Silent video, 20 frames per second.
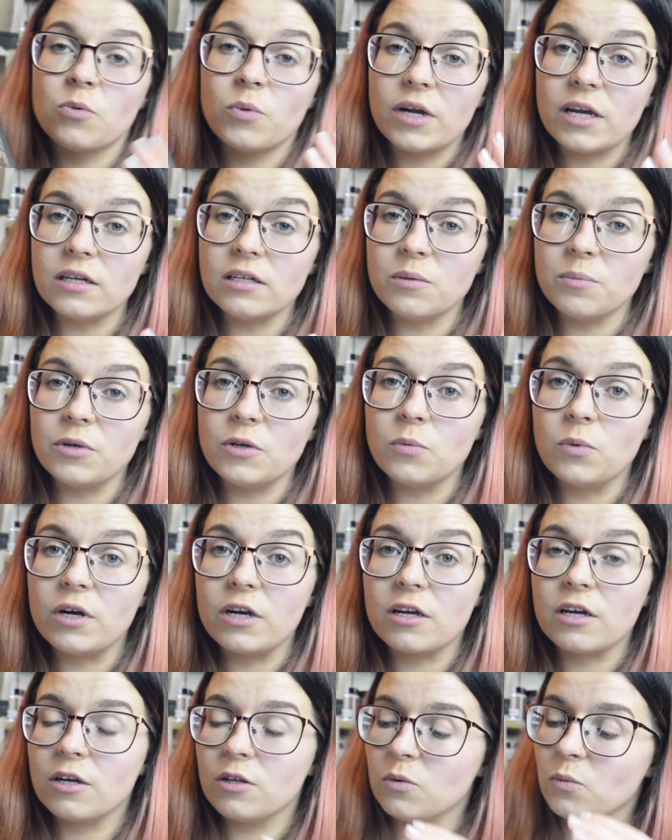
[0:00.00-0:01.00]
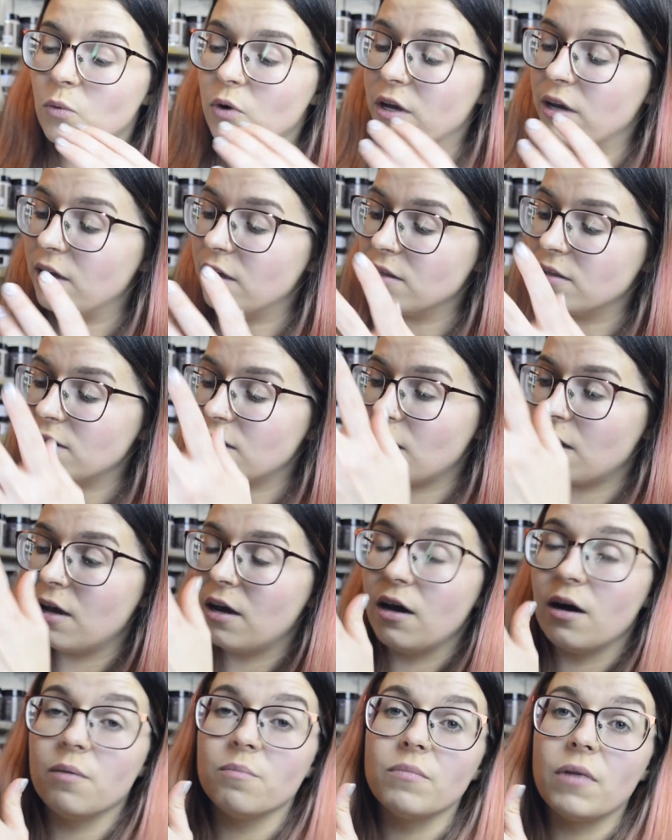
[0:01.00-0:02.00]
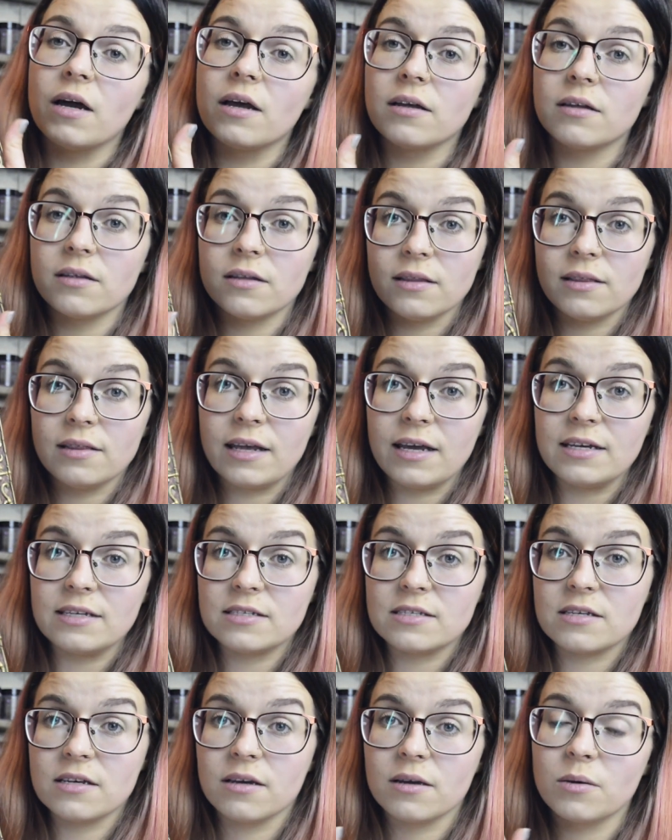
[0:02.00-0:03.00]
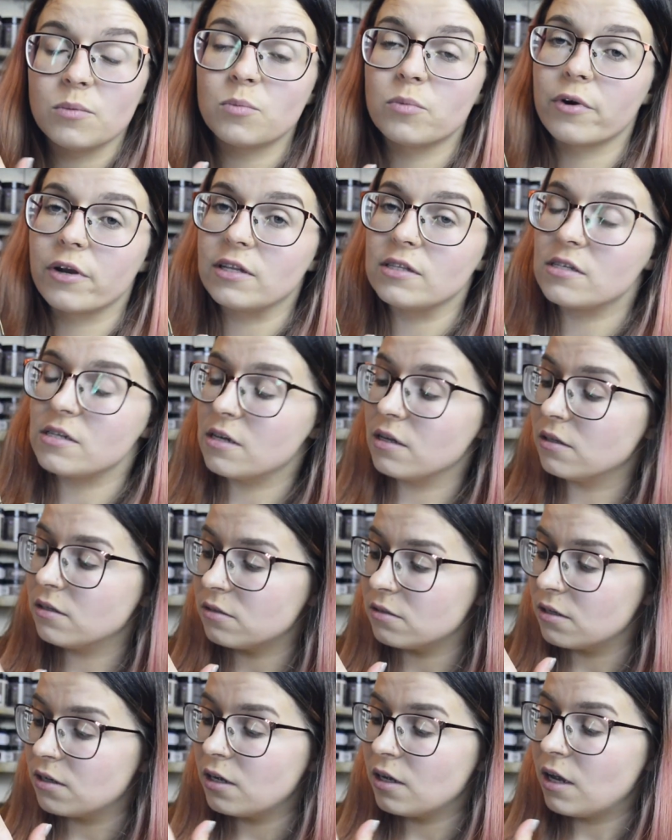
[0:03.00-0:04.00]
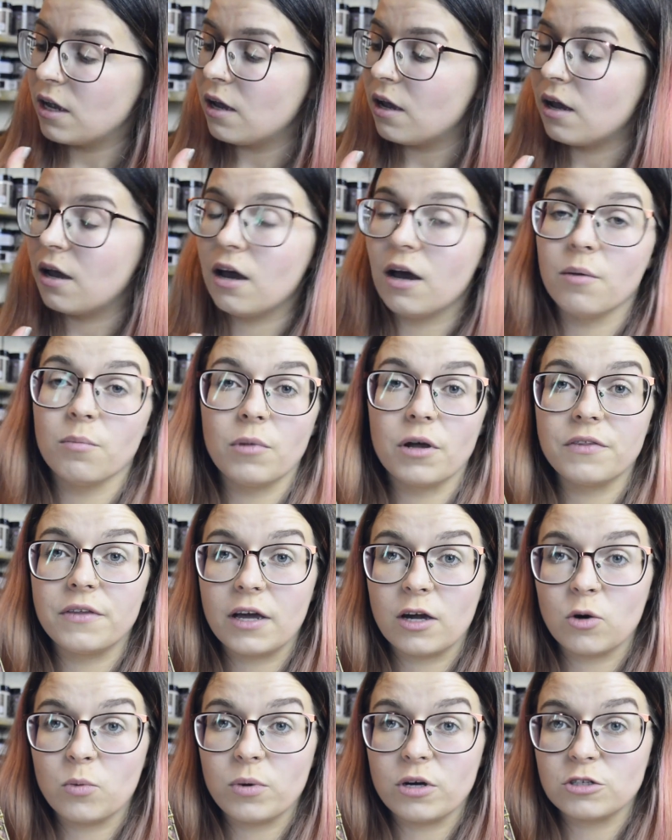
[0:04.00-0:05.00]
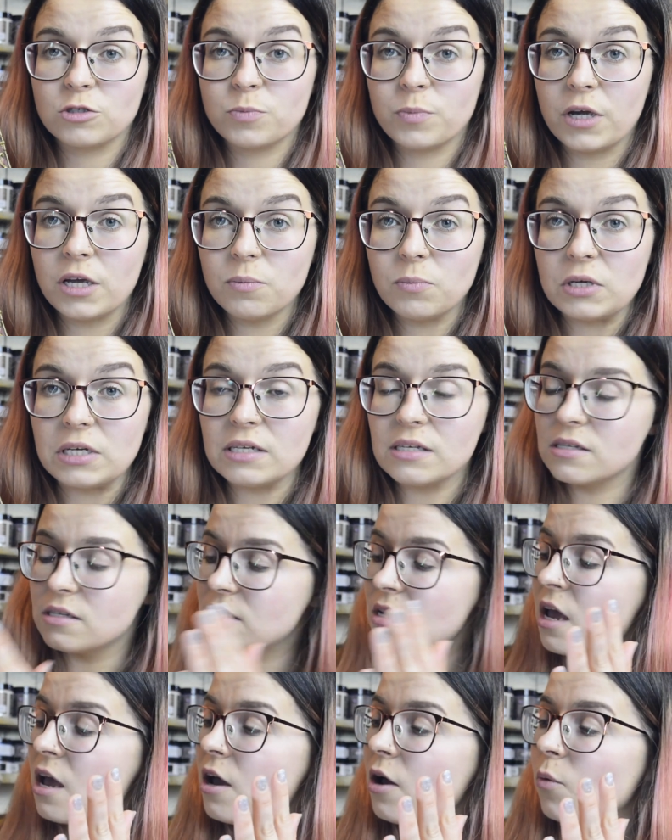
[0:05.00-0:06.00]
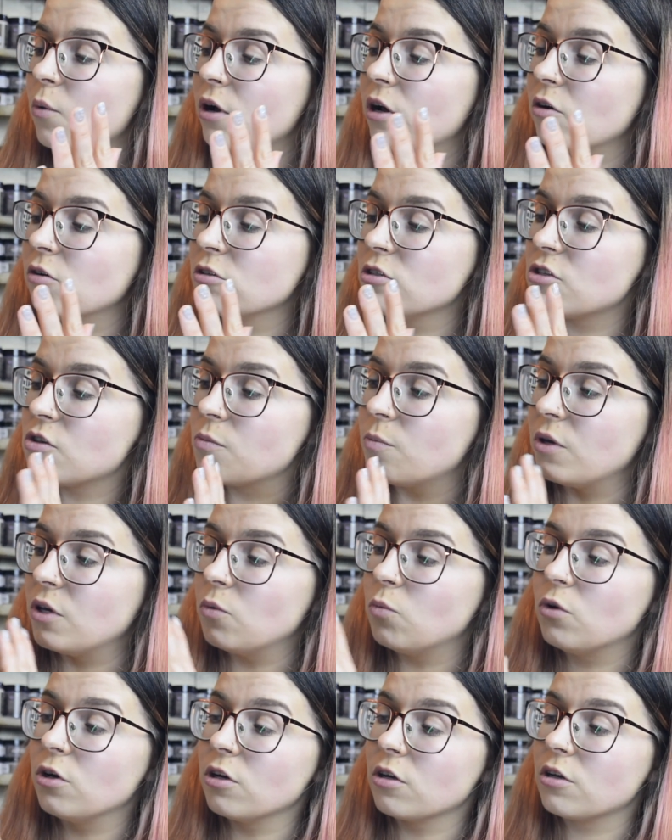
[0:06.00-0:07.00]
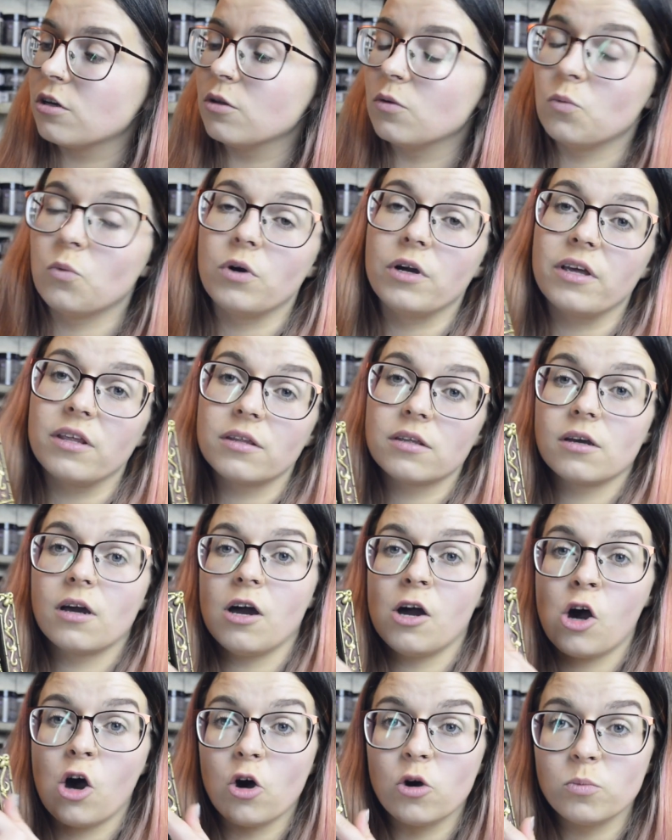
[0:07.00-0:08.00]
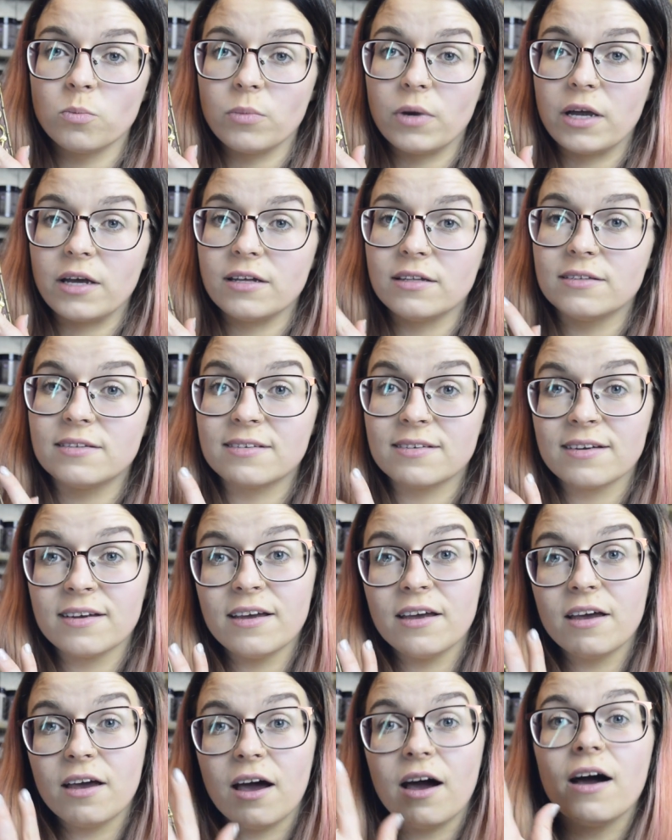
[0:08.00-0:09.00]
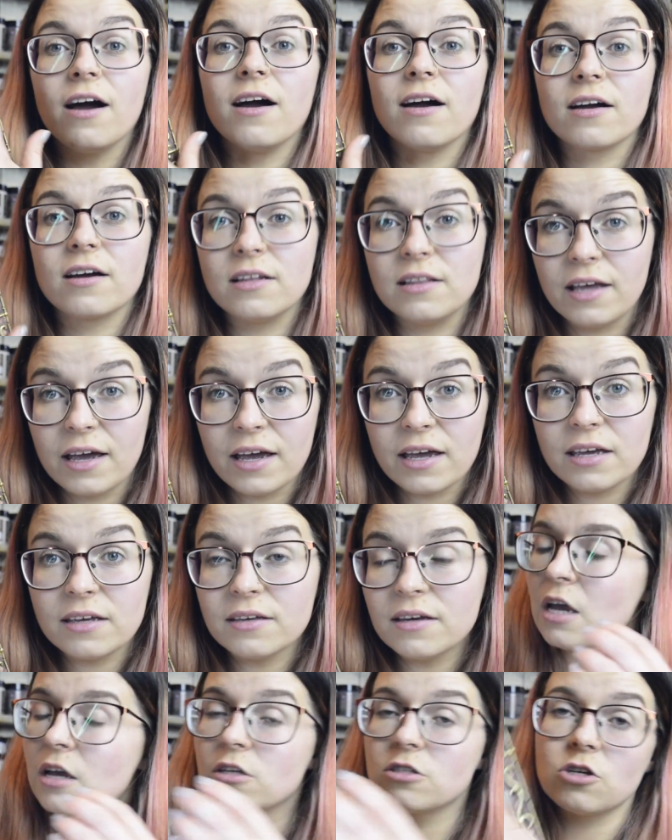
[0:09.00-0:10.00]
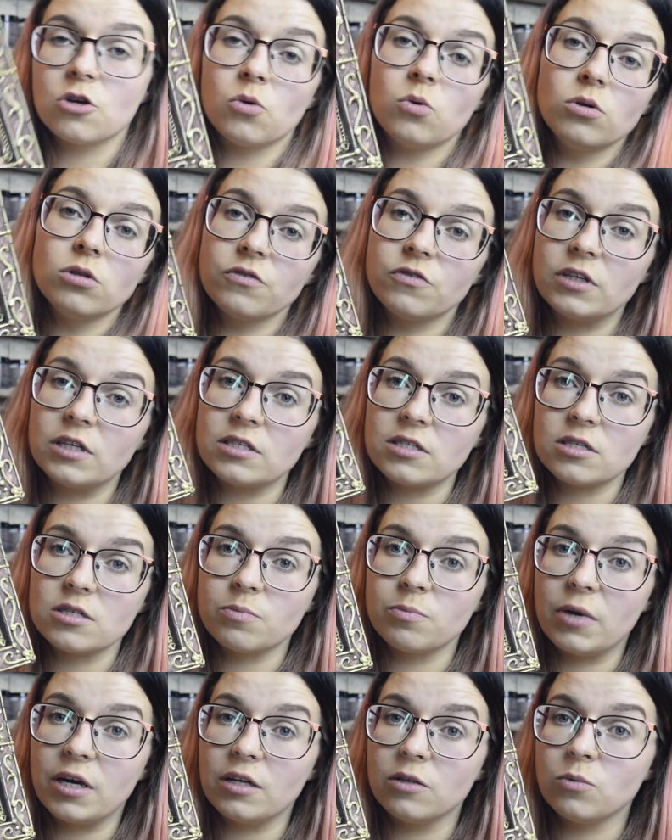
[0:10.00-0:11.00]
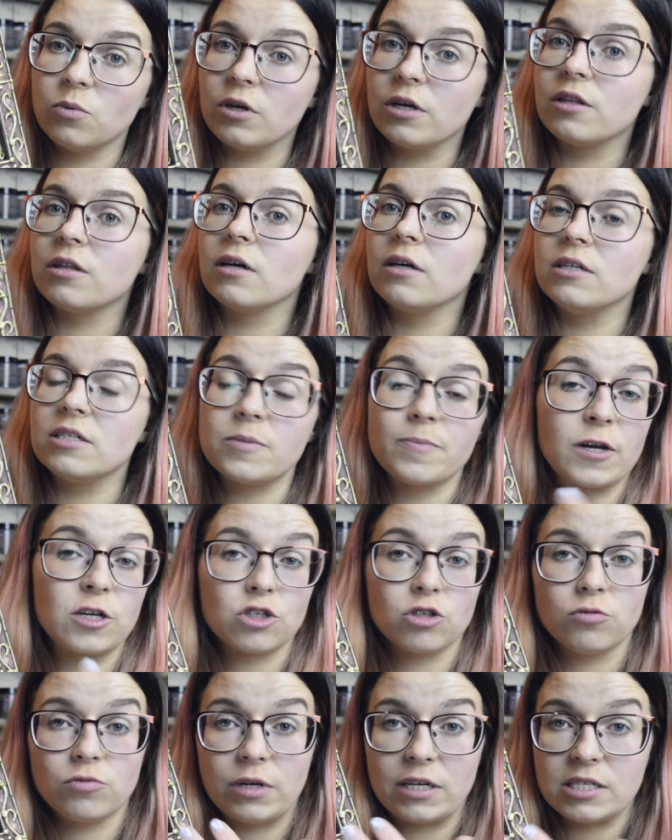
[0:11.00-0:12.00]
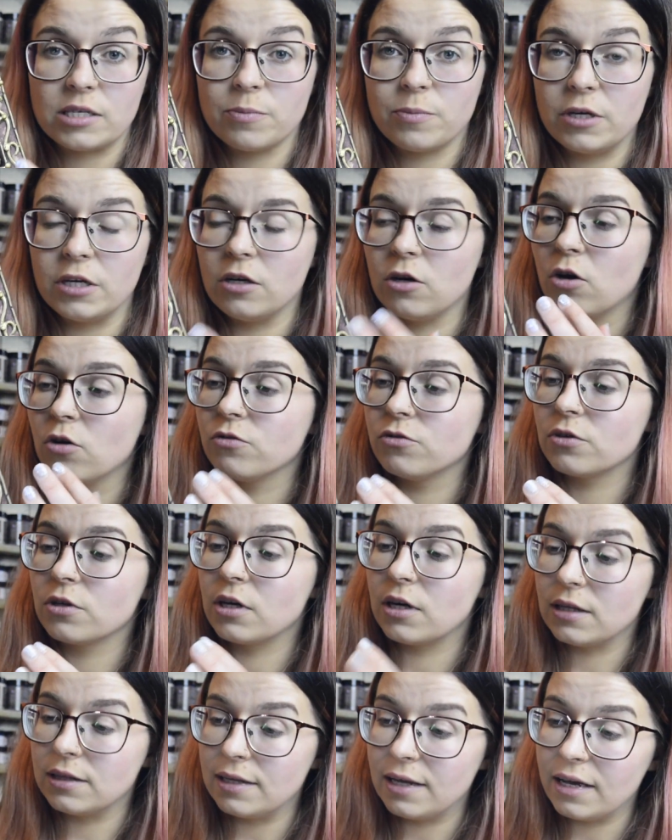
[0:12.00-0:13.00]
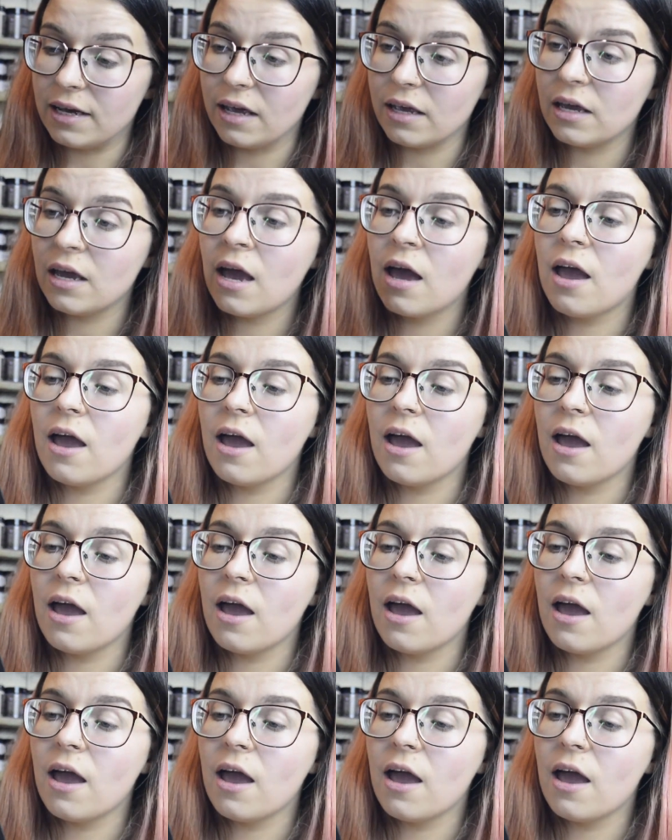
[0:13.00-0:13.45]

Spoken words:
we're going to be working with laser printed decoupage papers. We're going to be working with homemade clay. So all of this is made with a special recipe of clay.